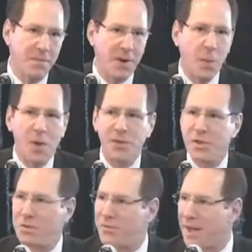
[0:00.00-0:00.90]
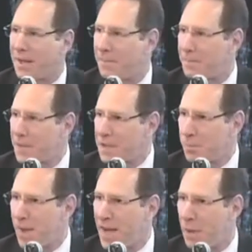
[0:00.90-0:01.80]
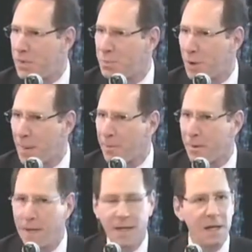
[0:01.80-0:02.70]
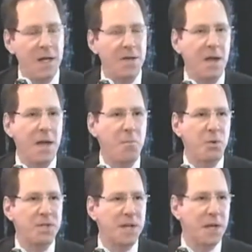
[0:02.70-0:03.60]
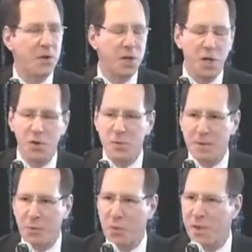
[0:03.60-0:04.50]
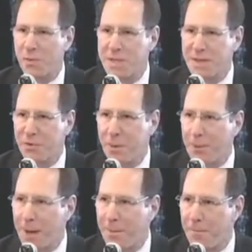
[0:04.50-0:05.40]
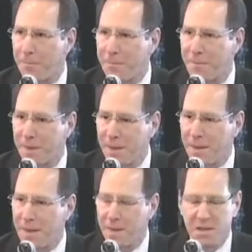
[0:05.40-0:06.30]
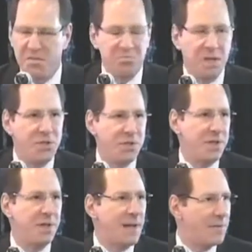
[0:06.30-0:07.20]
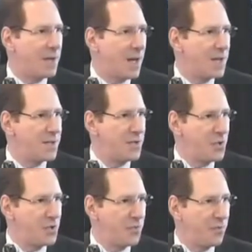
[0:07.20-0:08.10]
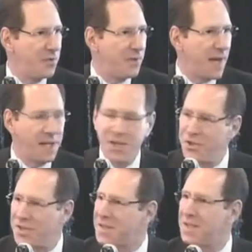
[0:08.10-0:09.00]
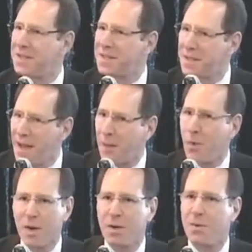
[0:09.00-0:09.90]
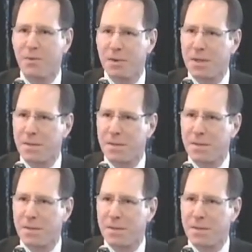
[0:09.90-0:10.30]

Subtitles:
very well-to-do fella, his planning was proper, put together years before there was ever a problem. He just didn't have the constitution for a fight. He just did not want to go through